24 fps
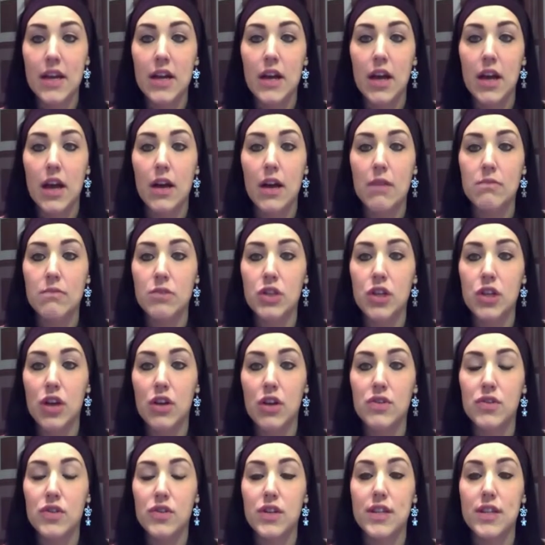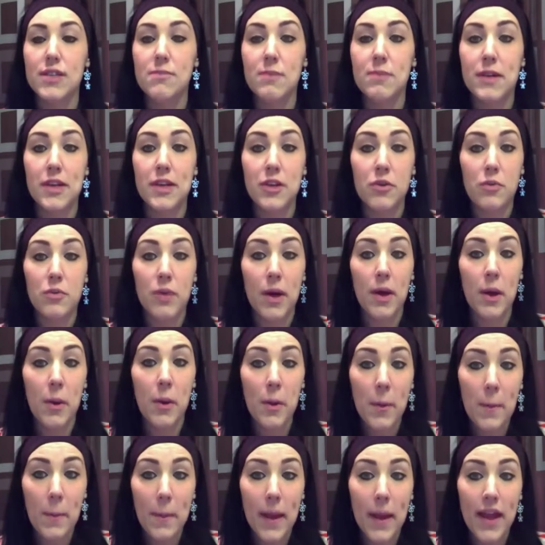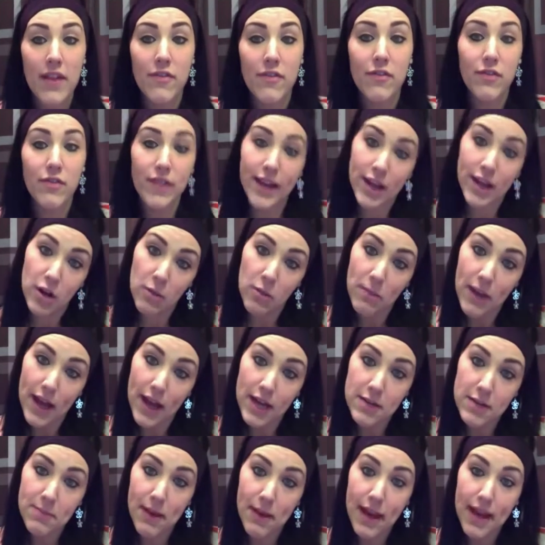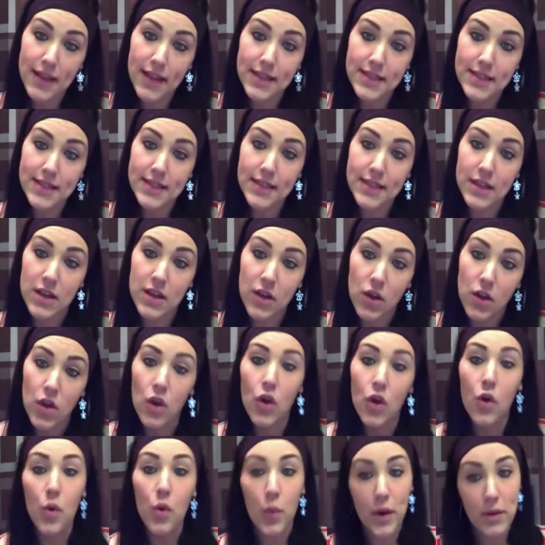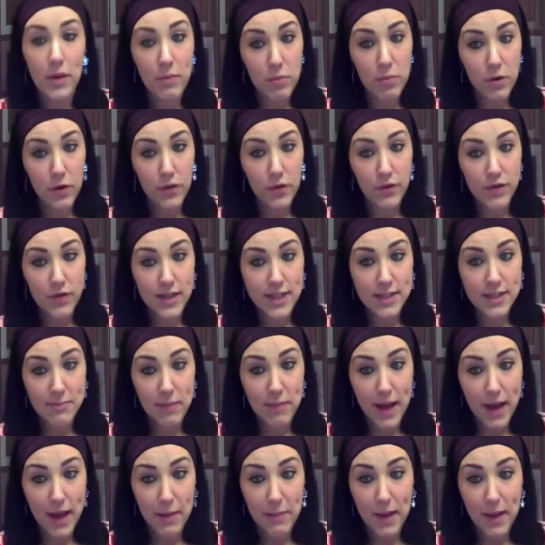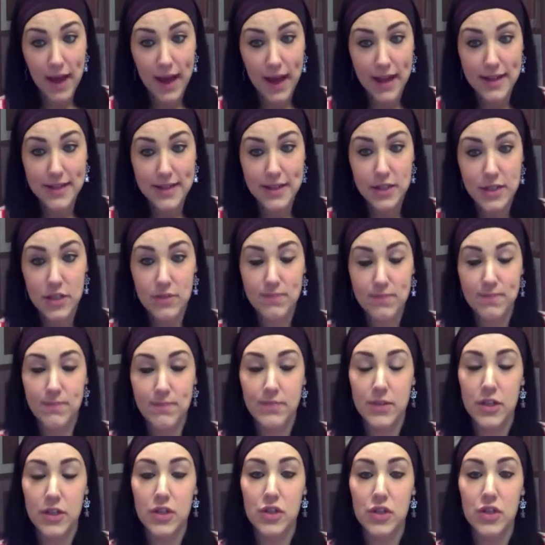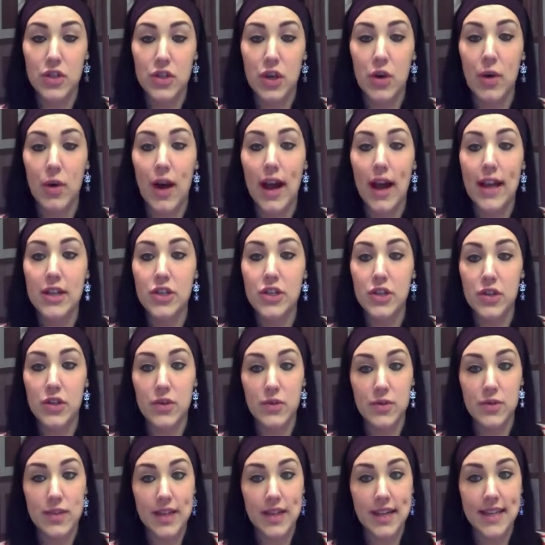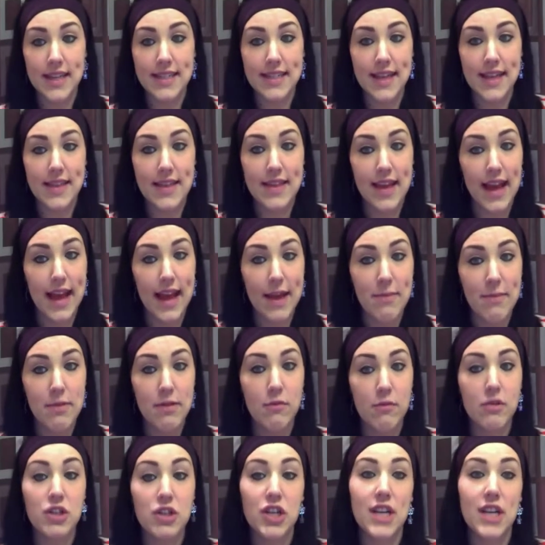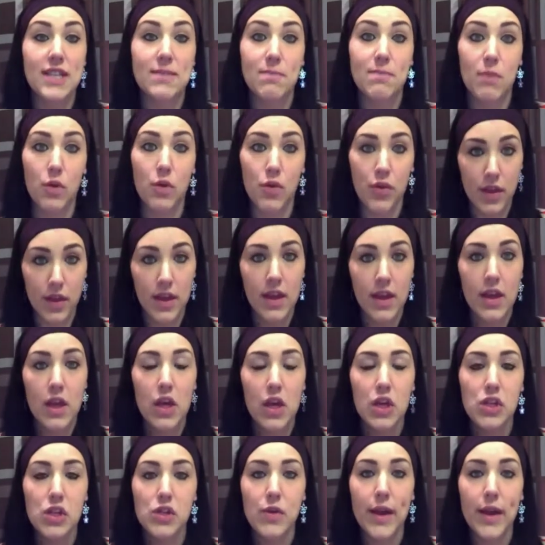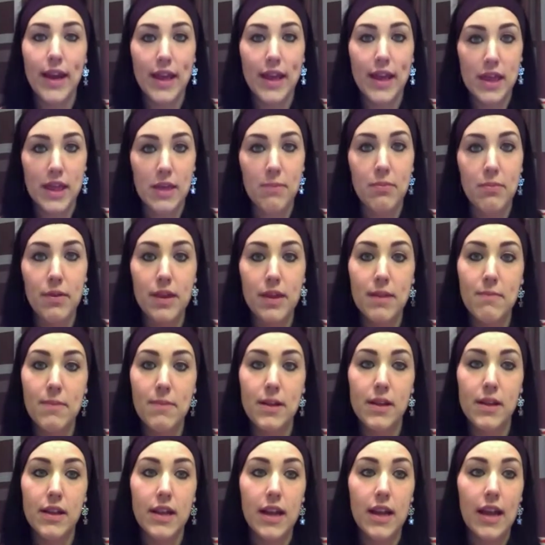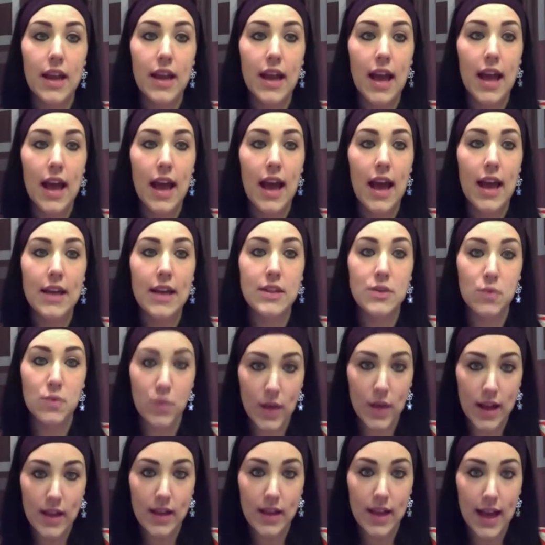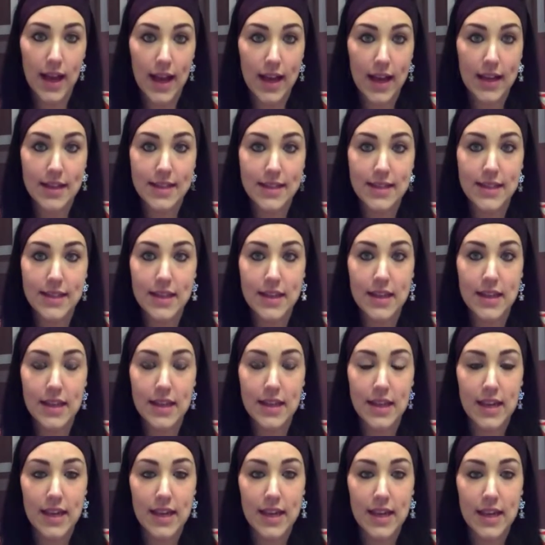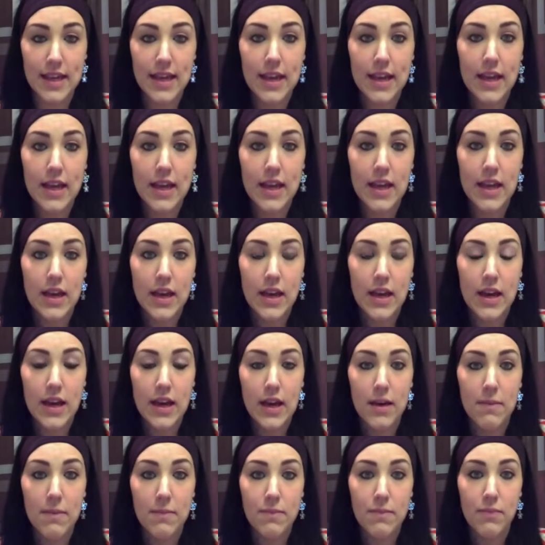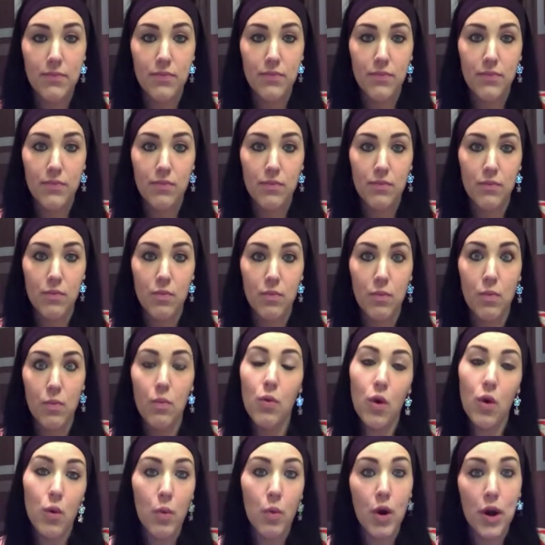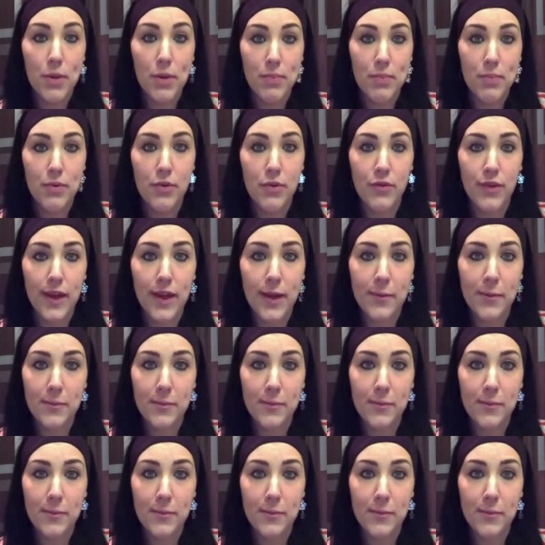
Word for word: Um, she also does PUL and flannel back pads, Wind Pro fleece back pads. So I chose, like I said, the hybrid, which has both. So I get the breathability as well as the um, more waterproofing.